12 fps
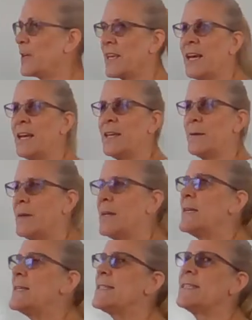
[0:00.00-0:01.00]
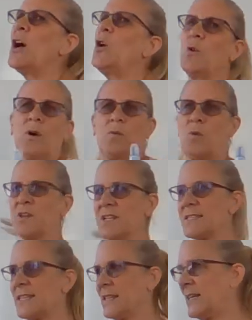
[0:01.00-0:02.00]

Okay, so what is it